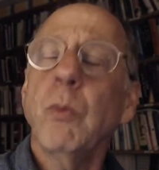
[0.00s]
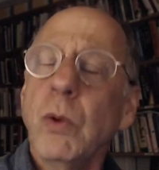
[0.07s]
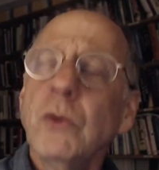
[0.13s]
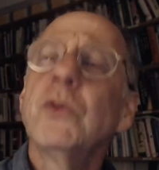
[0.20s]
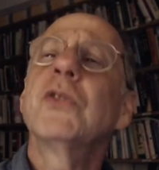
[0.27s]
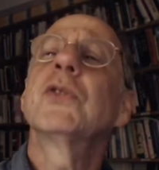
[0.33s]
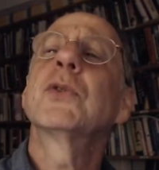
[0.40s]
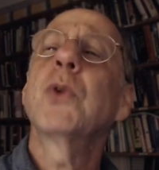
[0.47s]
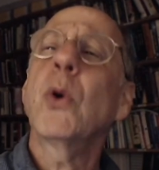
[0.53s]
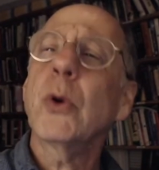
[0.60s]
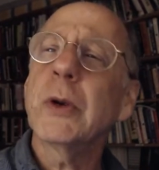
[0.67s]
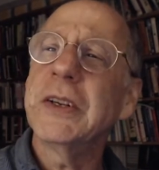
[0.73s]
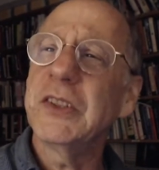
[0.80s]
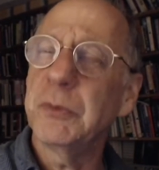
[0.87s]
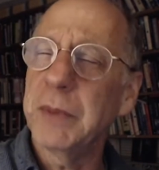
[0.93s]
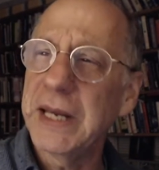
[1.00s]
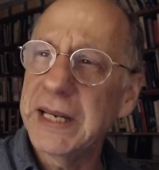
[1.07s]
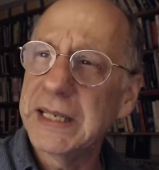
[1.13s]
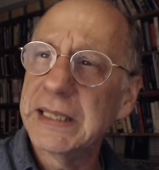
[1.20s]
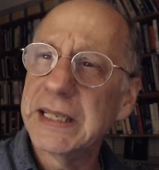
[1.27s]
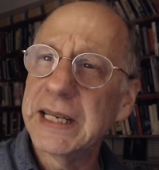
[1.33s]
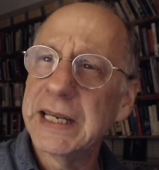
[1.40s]
stories
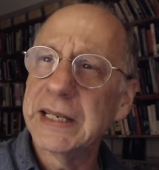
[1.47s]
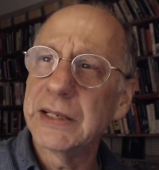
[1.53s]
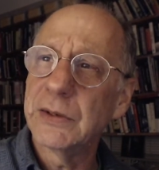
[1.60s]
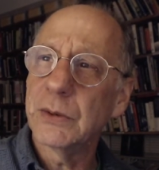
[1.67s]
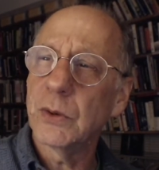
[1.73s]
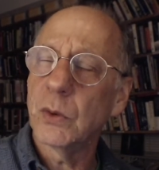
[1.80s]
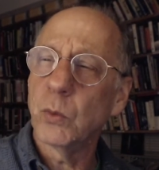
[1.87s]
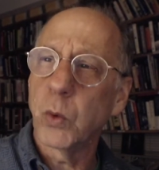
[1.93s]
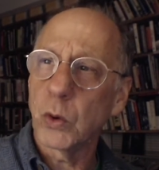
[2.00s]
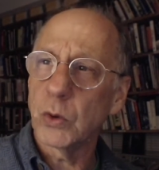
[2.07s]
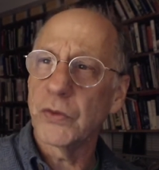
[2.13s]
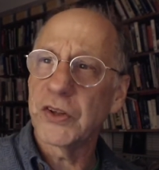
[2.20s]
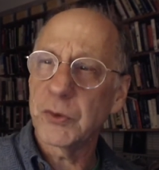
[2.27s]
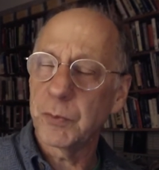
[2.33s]
mean in a world that's